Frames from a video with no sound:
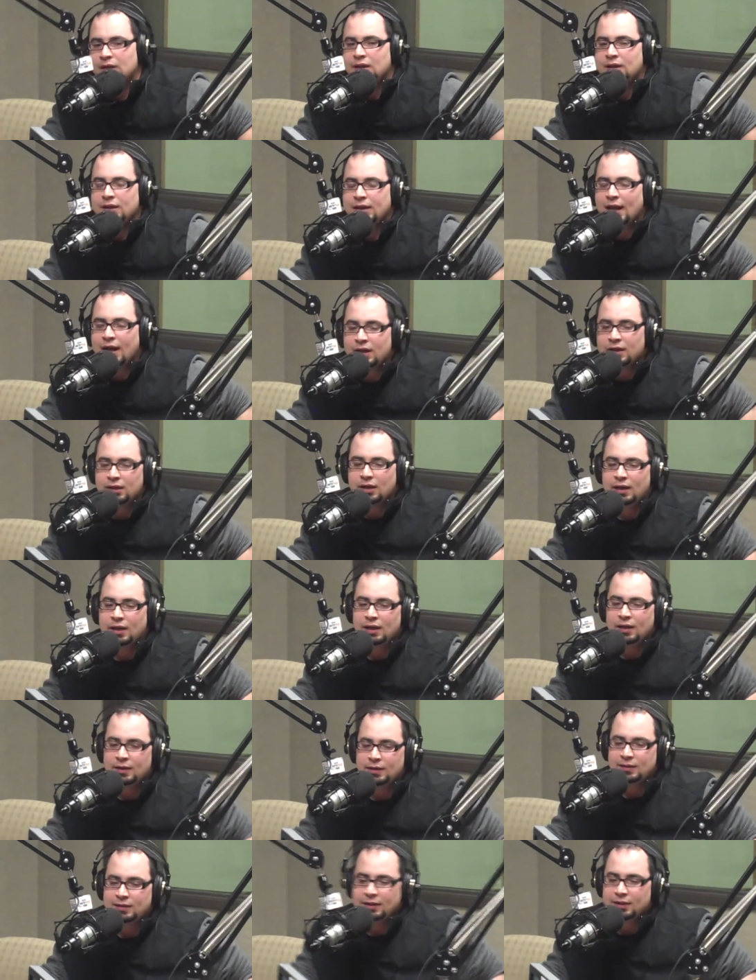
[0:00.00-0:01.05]
Yeah,
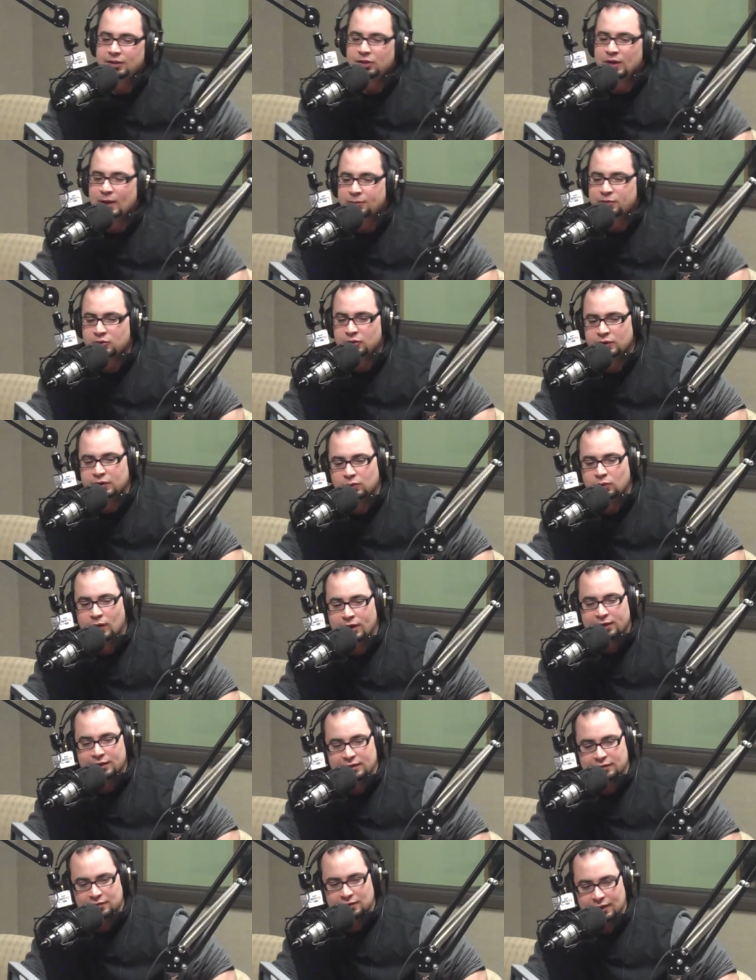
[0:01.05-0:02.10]
that you're absolutely right.
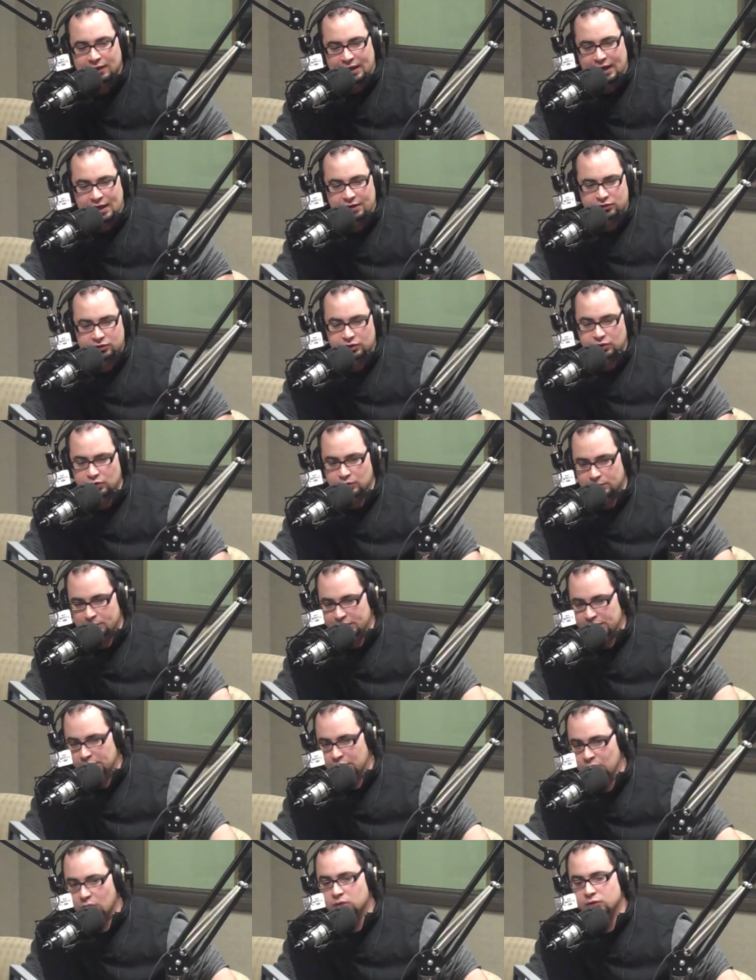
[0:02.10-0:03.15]
That's like asking you to be
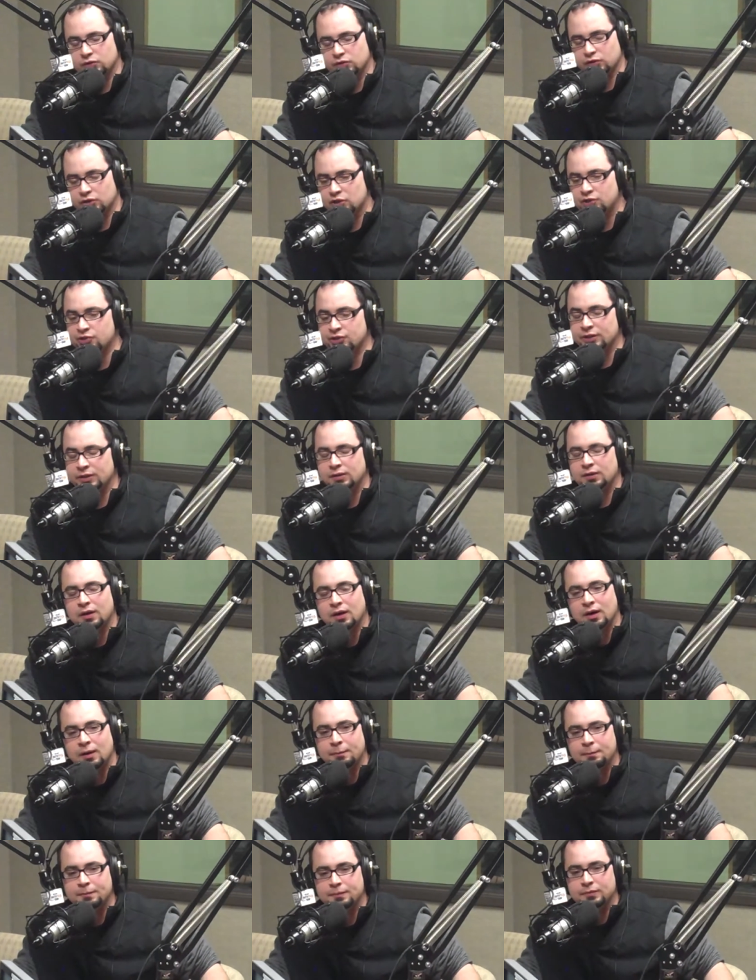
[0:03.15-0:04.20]
your own surgeon.
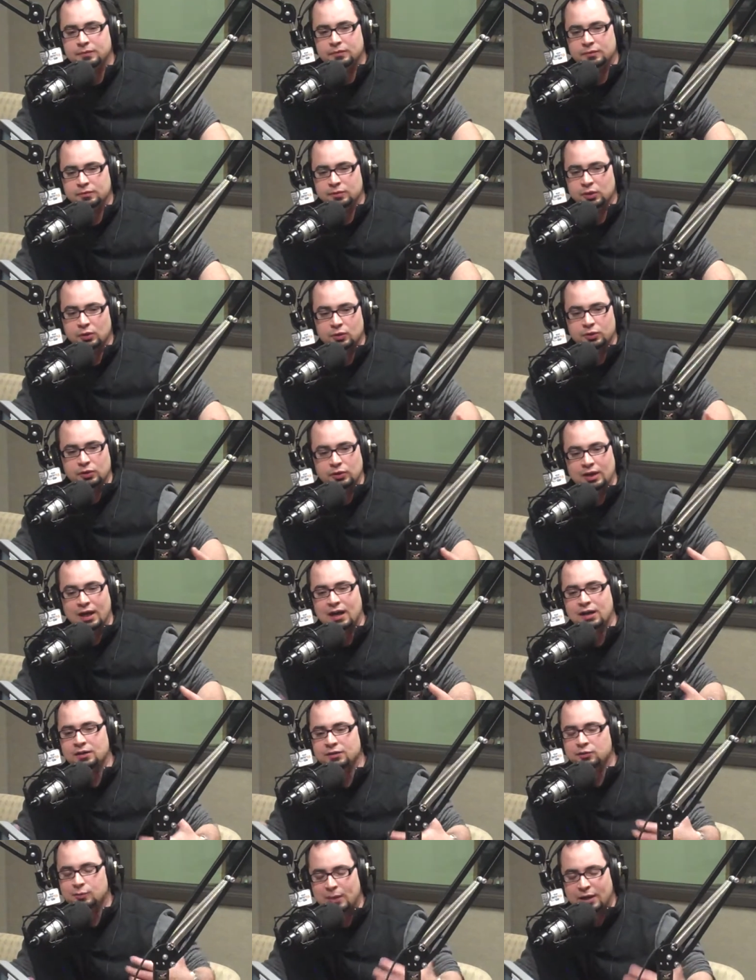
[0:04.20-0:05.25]
You're
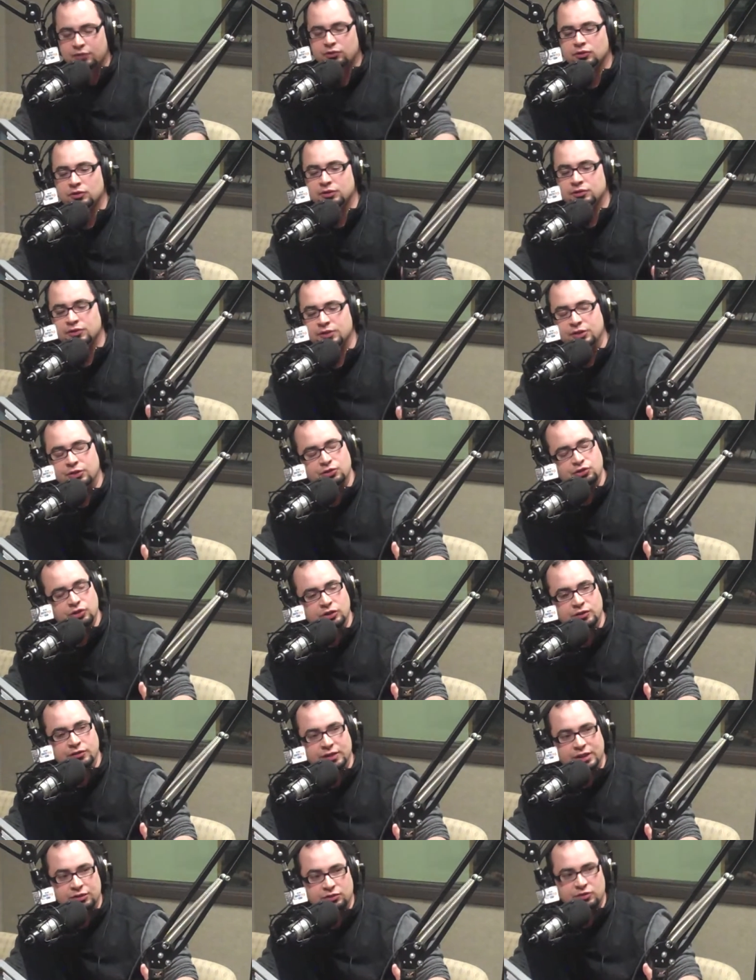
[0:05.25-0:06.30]
not a specialist in an
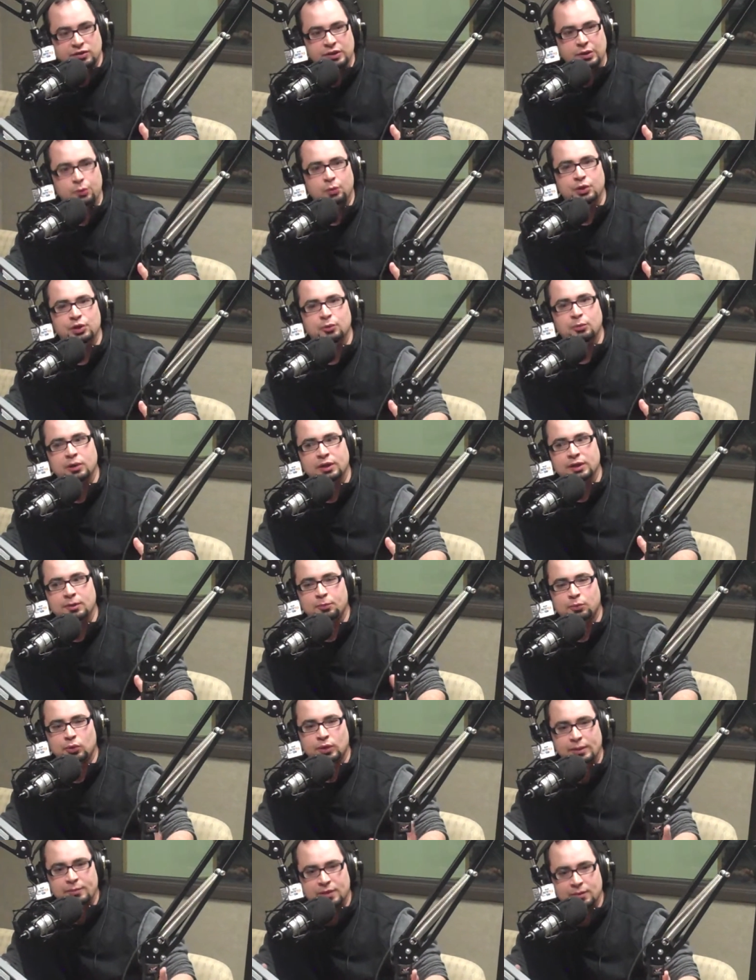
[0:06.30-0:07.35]
insurance agency. When you bring the
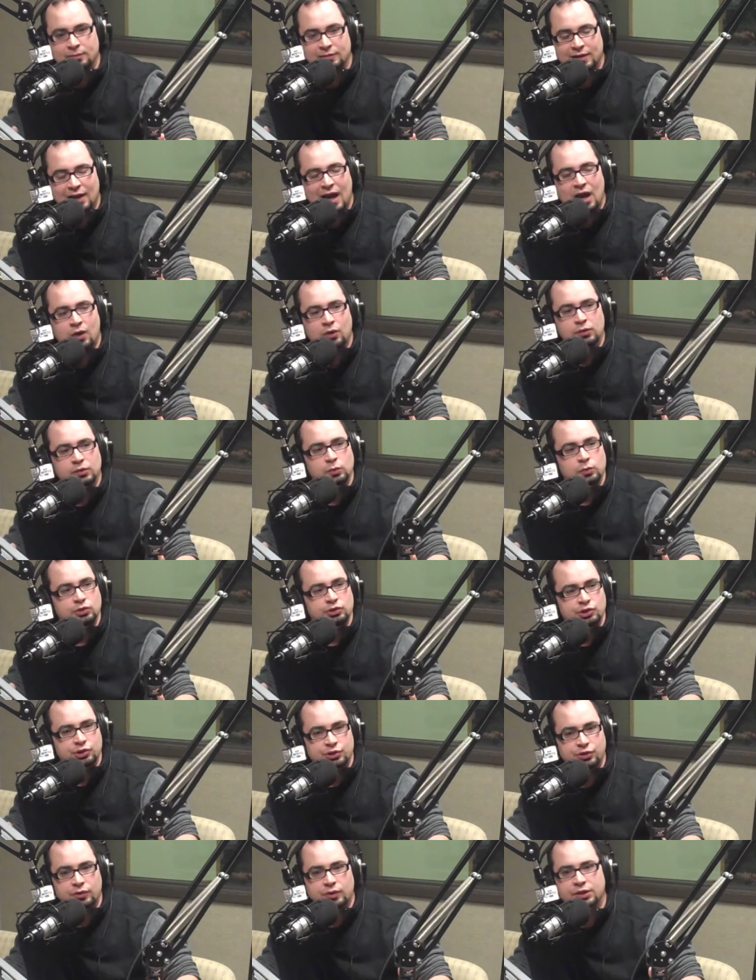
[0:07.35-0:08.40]
premium down, what
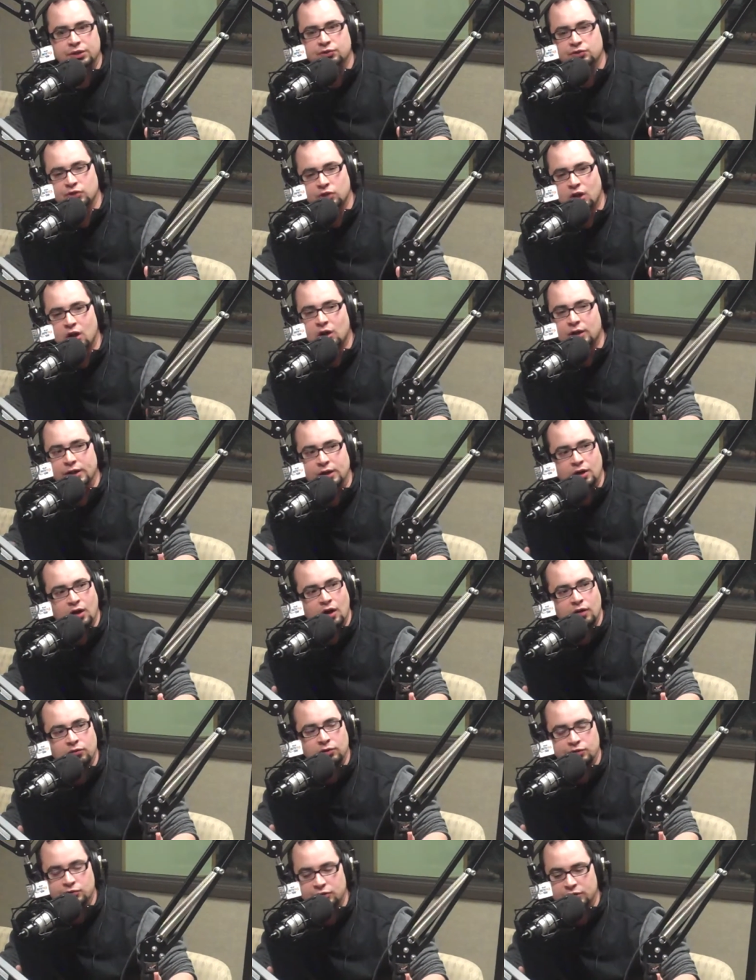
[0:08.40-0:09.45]
you're doing is you're cutting
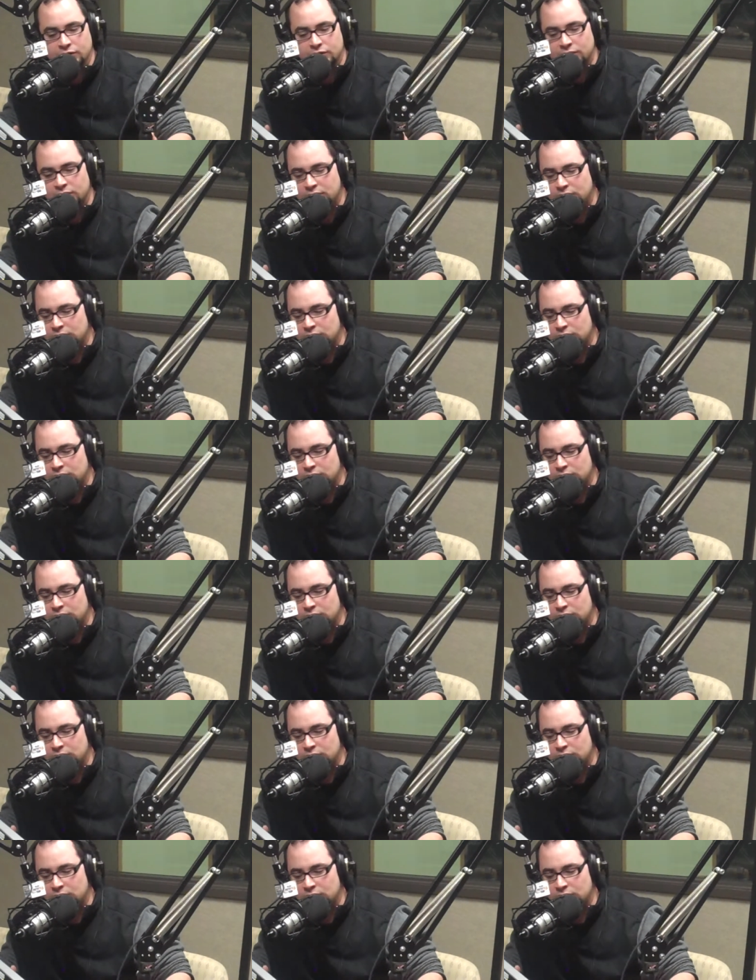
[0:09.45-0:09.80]
coverages.